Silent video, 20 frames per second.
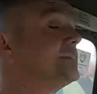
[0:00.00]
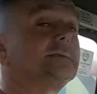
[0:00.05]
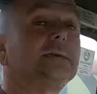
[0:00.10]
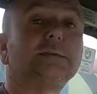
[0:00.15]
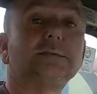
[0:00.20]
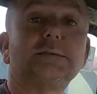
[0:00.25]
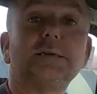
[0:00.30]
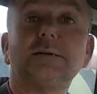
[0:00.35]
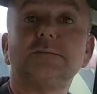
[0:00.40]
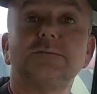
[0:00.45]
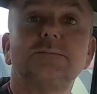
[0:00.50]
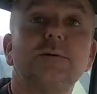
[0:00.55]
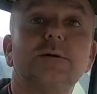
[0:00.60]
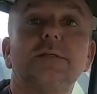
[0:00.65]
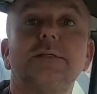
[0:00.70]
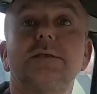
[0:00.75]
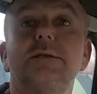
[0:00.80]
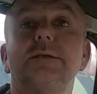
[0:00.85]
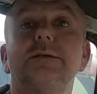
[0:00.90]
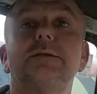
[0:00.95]
10 times
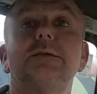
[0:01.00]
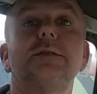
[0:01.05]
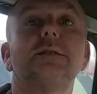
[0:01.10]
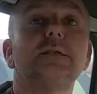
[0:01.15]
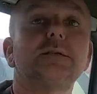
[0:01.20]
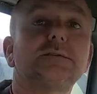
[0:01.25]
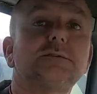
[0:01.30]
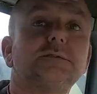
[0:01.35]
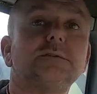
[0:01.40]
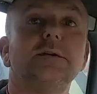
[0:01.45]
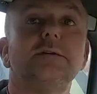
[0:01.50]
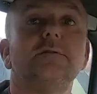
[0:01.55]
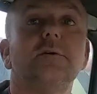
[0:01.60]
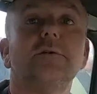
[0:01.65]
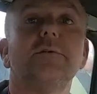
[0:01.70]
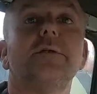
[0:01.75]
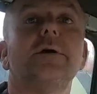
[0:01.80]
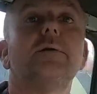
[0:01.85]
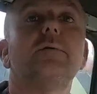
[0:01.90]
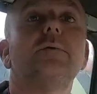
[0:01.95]
better than it did last year
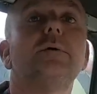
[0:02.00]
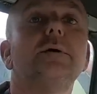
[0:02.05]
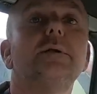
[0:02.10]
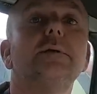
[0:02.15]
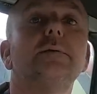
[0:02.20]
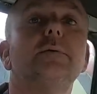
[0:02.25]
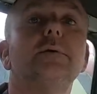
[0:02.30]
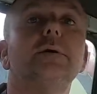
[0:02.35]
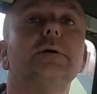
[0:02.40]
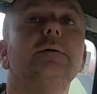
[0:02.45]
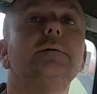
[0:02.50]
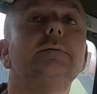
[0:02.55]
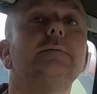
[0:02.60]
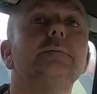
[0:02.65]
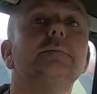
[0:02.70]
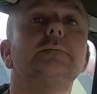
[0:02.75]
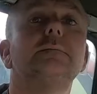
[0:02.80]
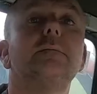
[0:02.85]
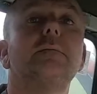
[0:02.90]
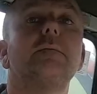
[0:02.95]
on that. Anyway,
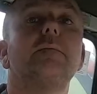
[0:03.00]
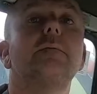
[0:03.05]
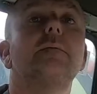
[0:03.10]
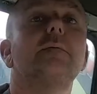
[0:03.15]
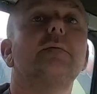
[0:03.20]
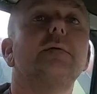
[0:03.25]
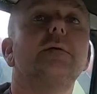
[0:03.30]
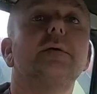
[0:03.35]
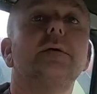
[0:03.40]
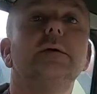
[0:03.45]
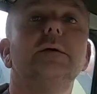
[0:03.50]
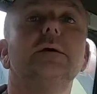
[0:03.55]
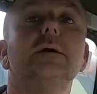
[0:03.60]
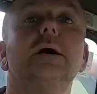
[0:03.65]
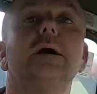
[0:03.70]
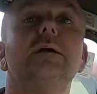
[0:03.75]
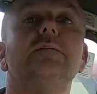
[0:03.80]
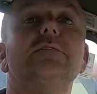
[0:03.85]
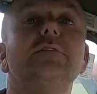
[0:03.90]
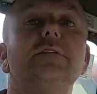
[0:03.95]

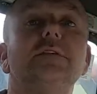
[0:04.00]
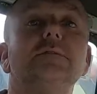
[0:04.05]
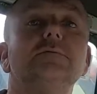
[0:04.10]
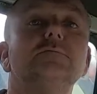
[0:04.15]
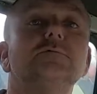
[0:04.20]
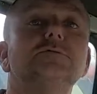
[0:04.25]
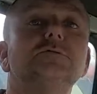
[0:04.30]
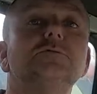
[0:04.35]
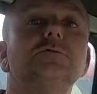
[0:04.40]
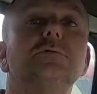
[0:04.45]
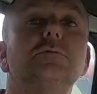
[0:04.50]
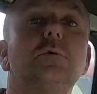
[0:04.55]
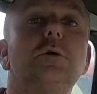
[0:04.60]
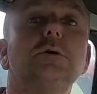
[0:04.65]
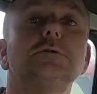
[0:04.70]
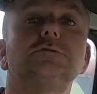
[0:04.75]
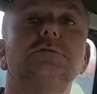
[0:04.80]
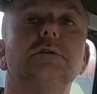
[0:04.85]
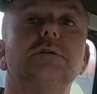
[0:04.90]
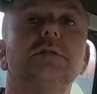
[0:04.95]
everything was
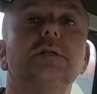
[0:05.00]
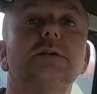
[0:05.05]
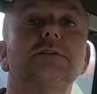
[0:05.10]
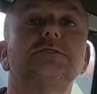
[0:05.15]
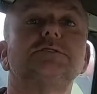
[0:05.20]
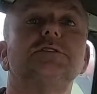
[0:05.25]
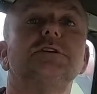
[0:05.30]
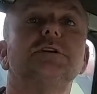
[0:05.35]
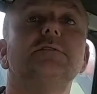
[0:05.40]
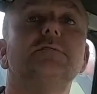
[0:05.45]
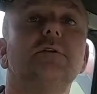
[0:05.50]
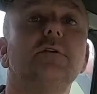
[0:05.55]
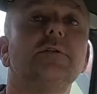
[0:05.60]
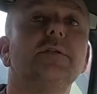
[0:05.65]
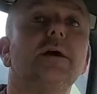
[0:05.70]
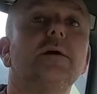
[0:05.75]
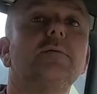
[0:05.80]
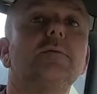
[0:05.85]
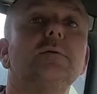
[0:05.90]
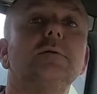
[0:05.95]
underwater last year
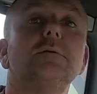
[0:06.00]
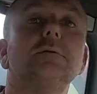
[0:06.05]
on that.